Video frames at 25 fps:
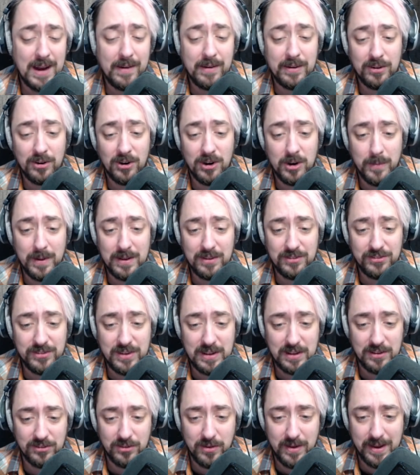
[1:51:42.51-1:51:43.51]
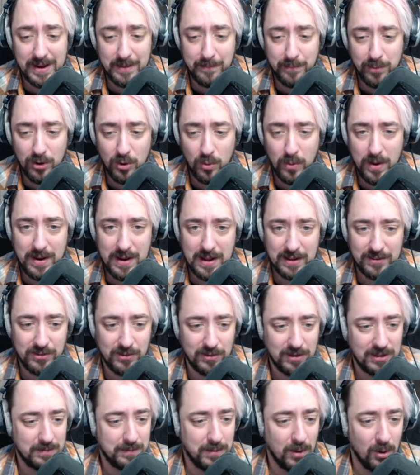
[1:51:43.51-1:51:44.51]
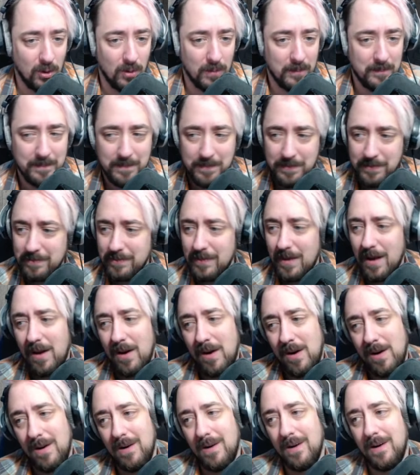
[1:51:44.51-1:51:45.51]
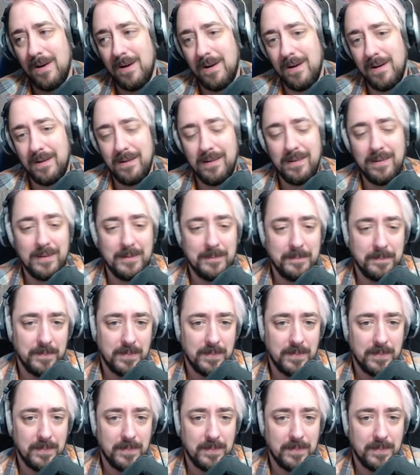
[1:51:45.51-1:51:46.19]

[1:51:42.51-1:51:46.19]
I return to my seat so I can put away Natsuki's poem. Aww.